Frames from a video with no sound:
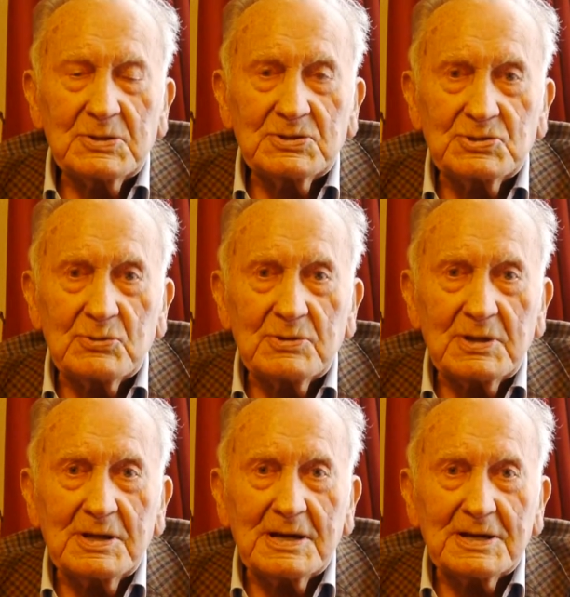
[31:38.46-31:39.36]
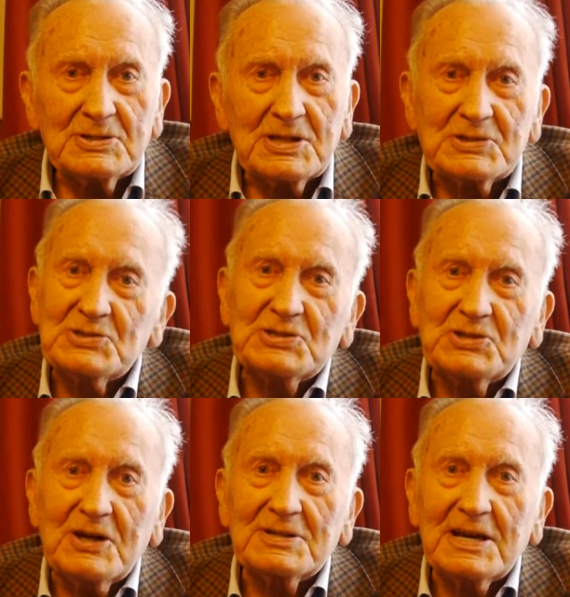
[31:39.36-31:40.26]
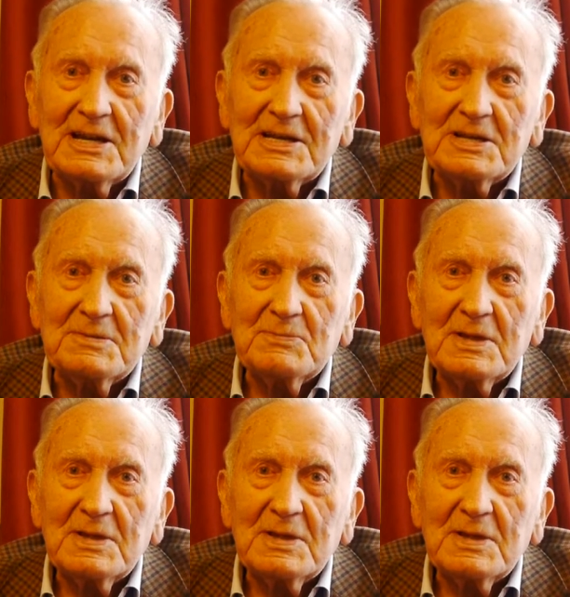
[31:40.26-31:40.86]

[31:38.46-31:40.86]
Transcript: during the night, this John Kelly